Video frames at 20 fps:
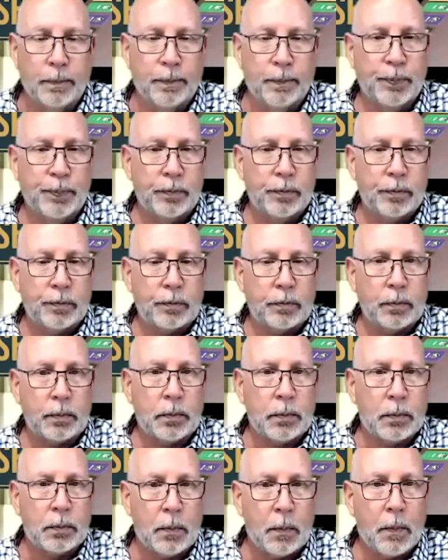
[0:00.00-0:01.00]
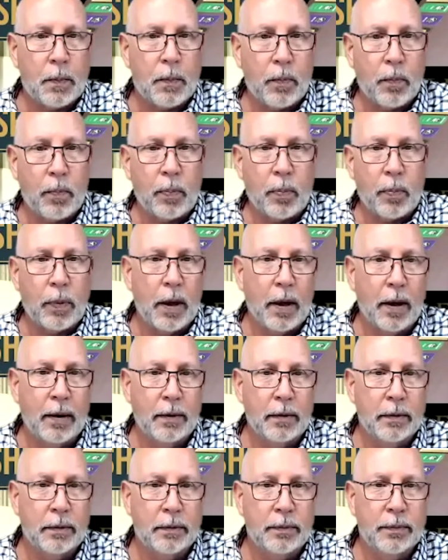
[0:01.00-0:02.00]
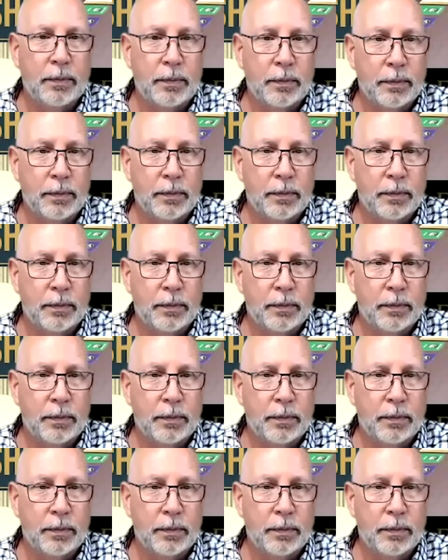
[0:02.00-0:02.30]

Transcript: My uh, my grandmother